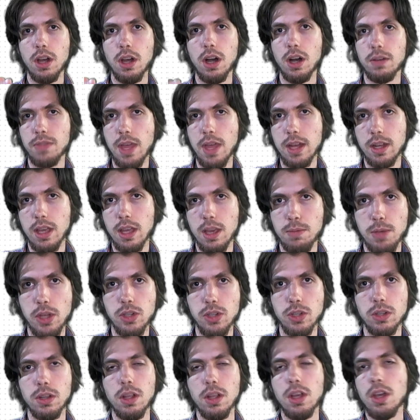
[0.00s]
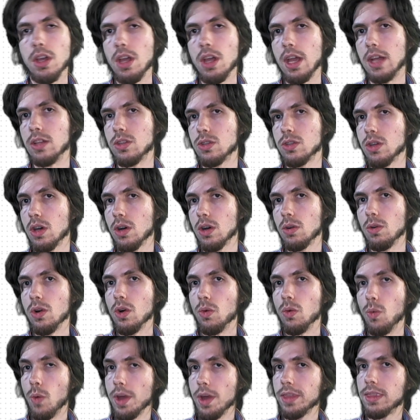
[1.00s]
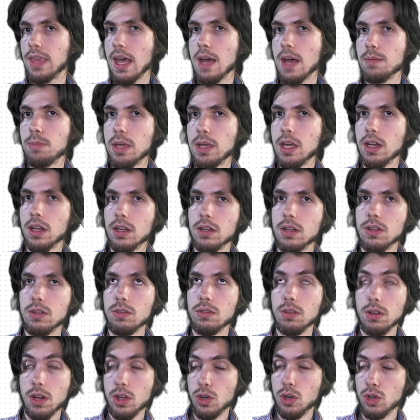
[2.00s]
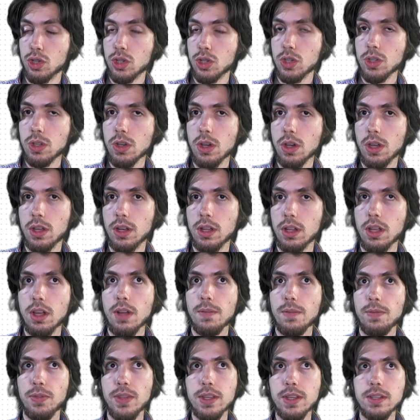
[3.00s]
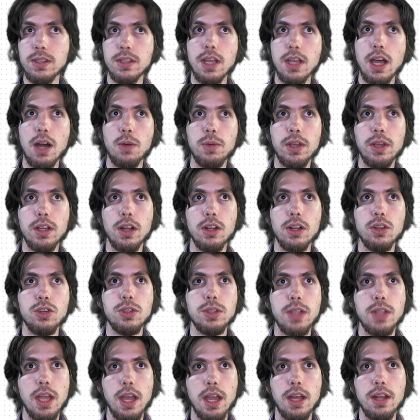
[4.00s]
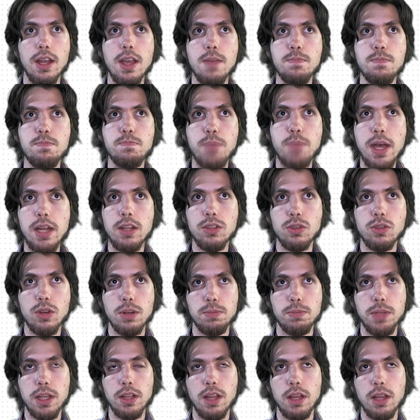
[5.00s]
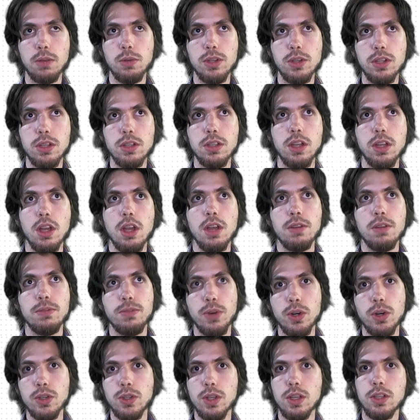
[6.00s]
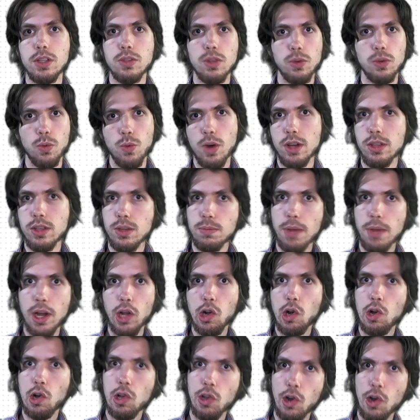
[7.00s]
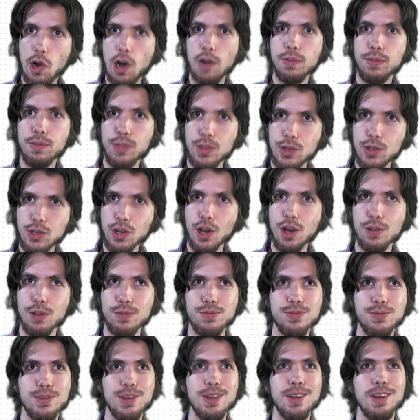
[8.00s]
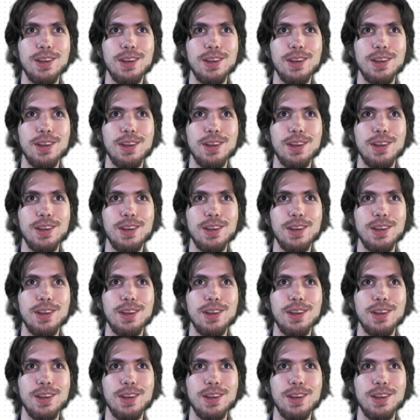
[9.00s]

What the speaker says: of that game engine. And so with that being understood, this is how we can understand embedded scripting languages versus what you might call an off-the-shelf